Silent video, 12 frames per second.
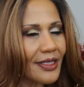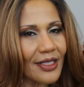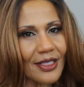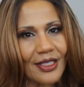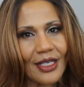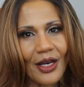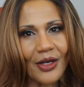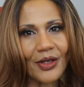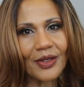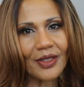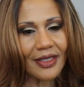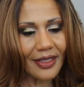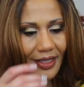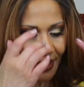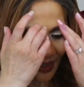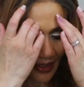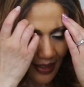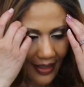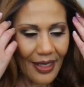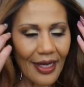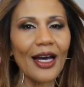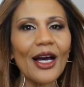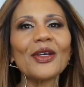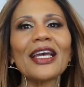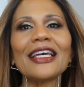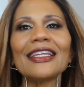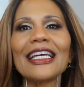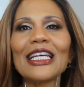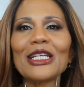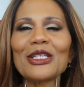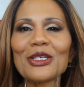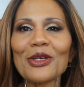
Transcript: So, okay ladies,